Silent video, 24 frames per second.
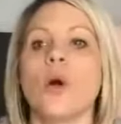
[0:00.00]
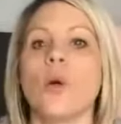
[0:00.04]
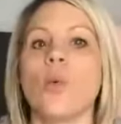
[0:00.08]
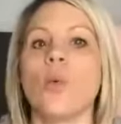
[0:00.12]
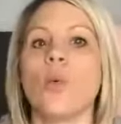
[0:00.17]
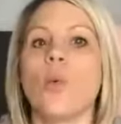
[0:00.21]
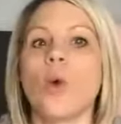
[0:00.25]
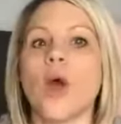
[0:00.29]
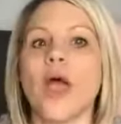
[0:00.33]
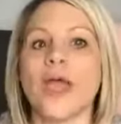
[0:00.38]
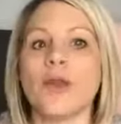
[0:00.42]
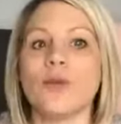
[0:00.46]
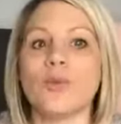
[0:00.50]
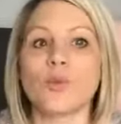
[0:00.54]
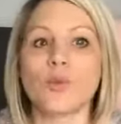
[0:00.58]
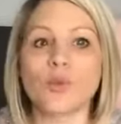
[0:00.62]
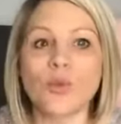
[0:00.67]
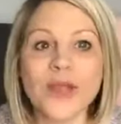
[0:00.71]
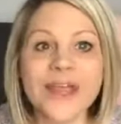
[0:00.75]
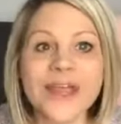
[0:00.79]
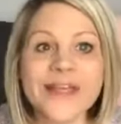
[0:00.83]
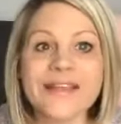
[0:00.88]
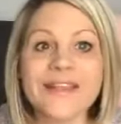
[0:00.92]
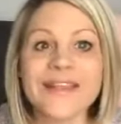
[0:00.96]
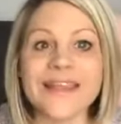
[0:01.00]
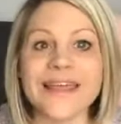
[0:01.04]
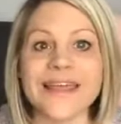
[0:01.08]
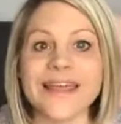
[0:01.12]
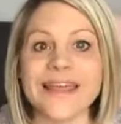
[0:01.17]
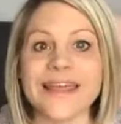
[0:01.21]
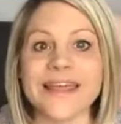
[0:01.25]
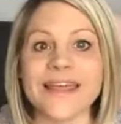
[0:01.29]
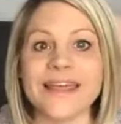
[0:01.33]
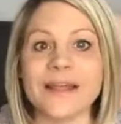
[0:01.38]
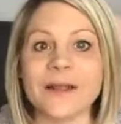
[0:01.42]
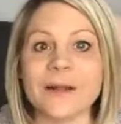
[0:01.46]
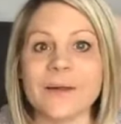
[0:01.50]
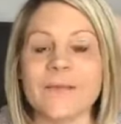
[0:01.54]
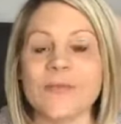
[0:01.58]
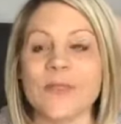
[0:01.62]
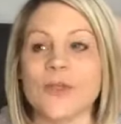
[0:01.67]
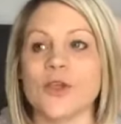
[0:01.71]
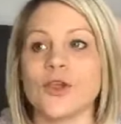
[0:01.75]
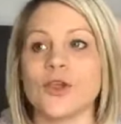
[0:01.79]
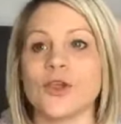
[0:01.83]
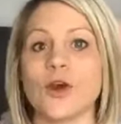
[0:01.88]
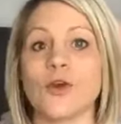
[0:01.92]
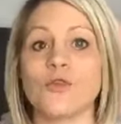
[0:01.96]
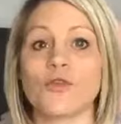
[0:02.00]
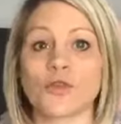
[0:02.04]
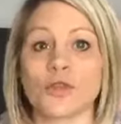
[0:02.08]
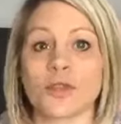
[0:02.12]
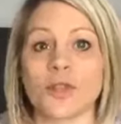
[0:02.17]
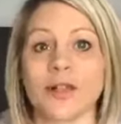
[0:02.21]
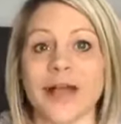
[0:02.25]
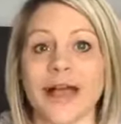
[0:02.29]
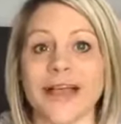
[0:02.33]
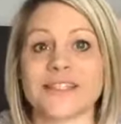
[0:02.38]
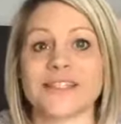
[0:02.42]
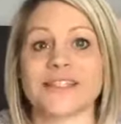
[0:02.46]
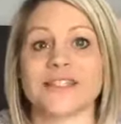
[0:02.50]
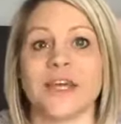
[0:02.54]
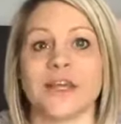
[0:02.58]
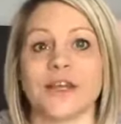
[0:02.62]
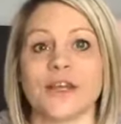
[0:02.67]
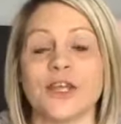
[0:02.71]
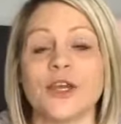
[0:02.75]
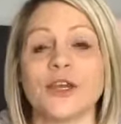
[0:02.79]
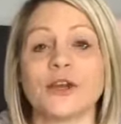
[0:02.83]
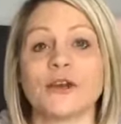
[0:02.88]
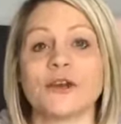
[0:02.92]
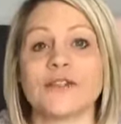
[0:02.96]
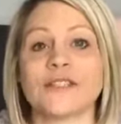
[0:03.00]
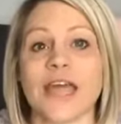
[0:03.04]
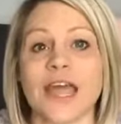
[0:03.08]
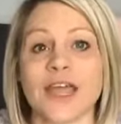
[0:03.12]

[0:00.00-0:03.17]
when really, for the last 10 years,